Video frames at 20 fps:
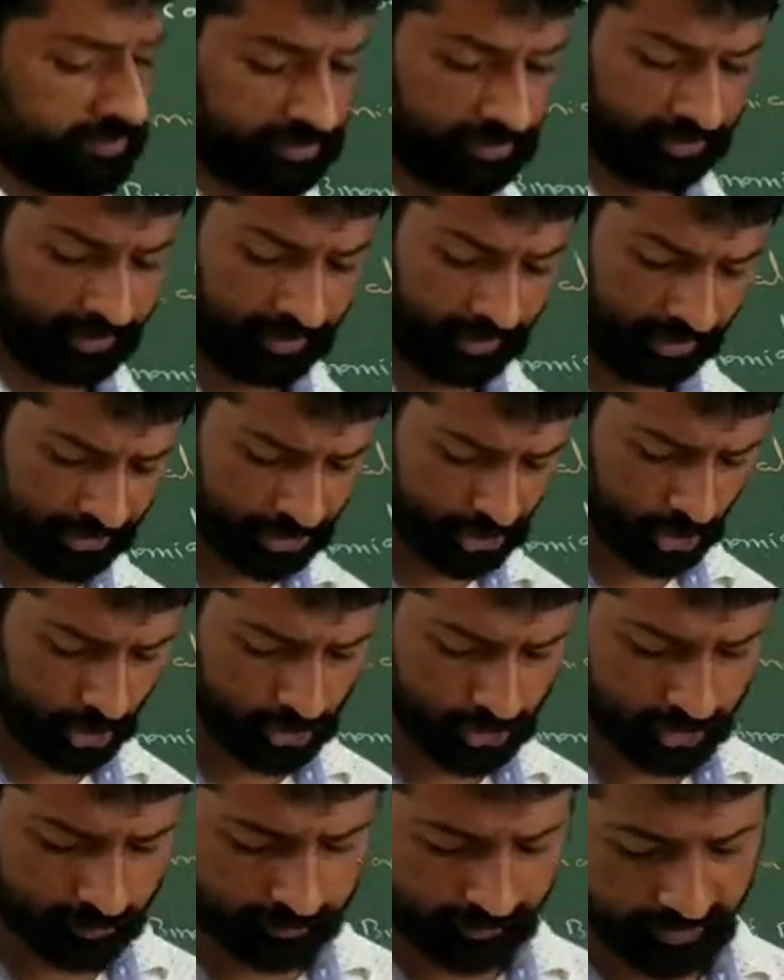the next
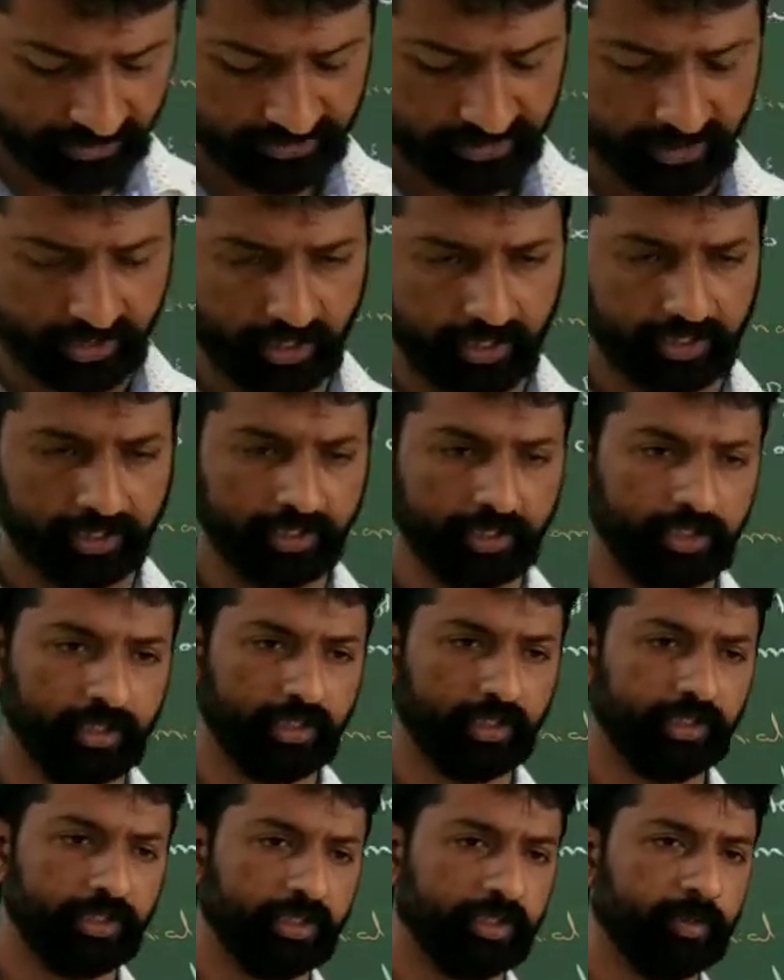concept is regarding
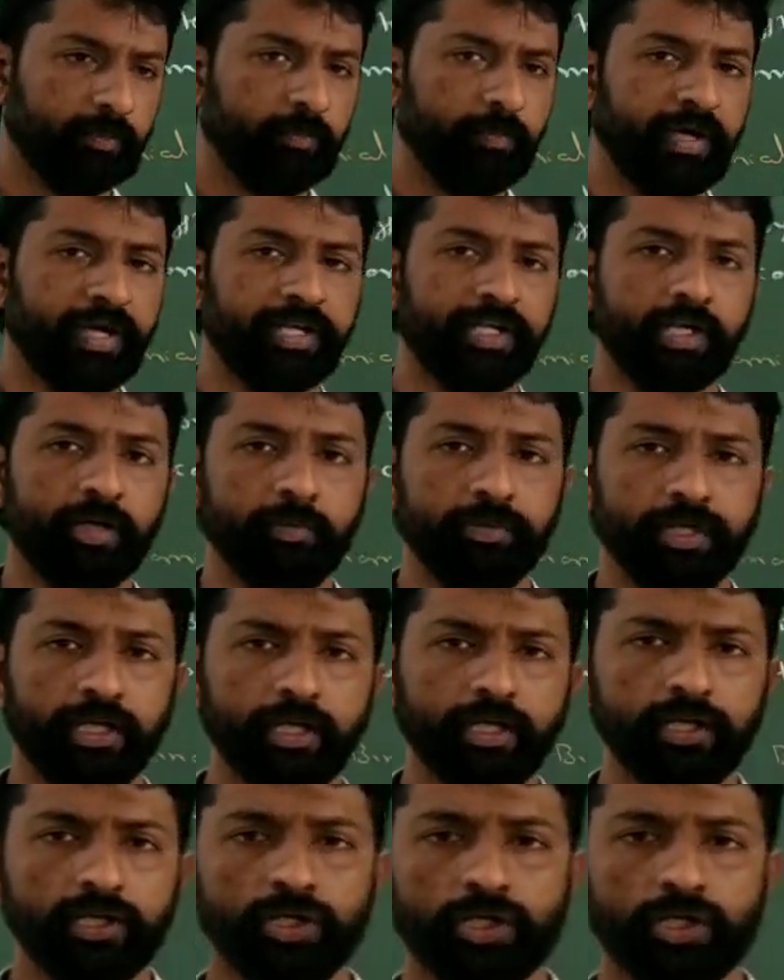binomial